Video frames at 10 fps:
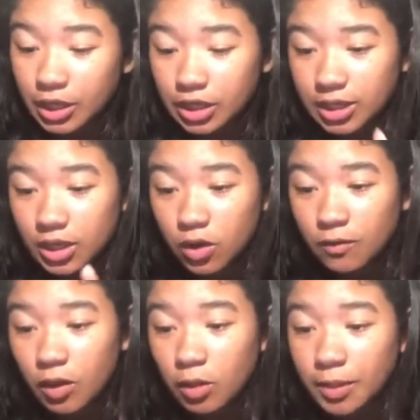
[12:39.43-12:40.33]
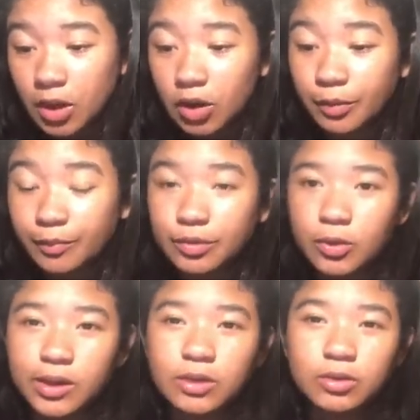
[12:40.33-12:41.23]
You need to go follow me on,
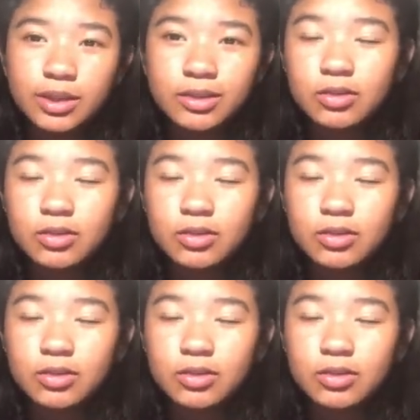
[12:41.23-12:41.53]
well, you don't need